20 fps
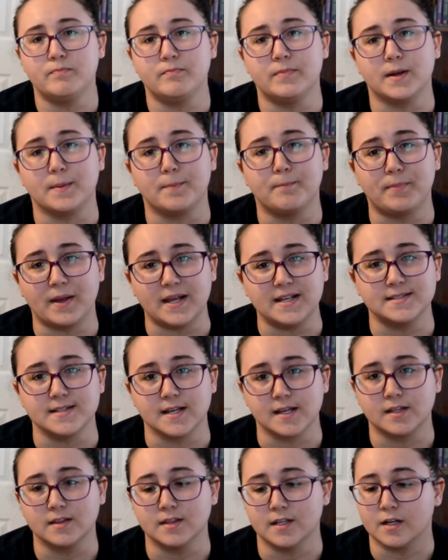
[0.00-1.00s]
they're
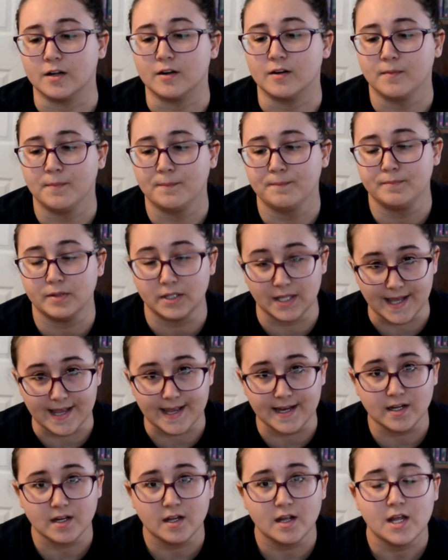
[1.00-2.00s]
basic, they're
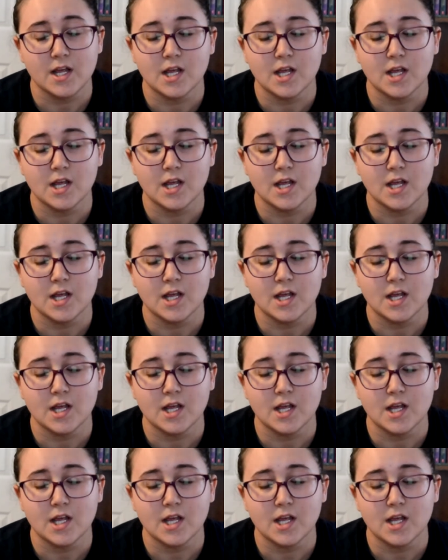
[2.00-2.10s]
plain,